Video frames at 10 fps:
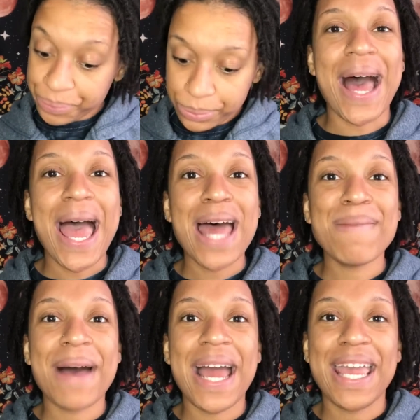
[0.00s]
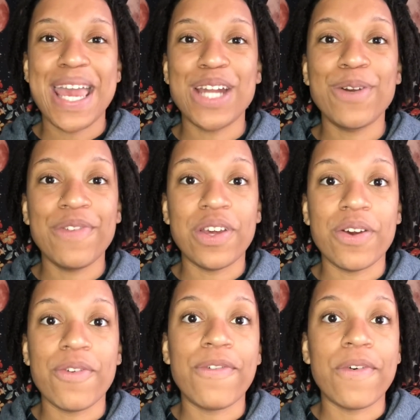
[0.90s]
I had my
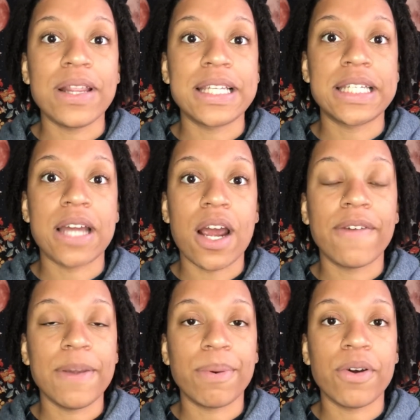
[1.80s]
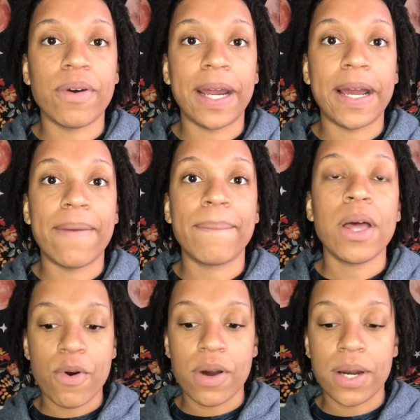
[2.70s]
interview for the sonography program
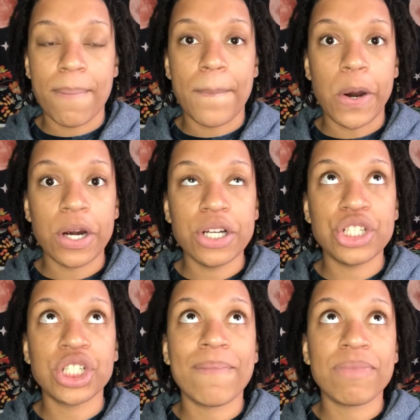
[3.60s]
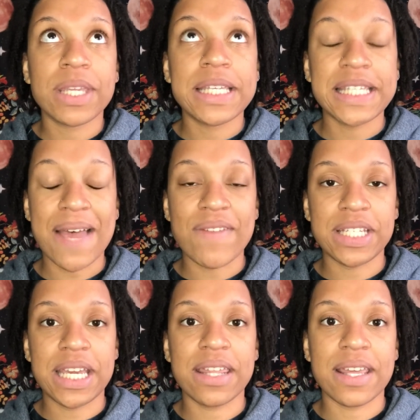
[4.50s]
on March
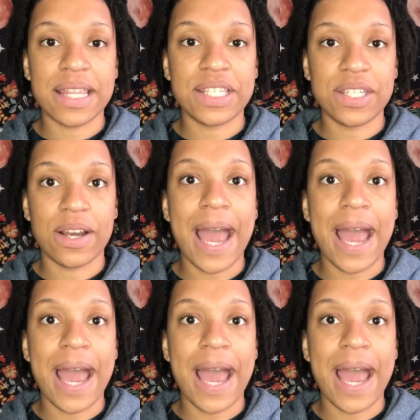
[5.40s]
17th of this year.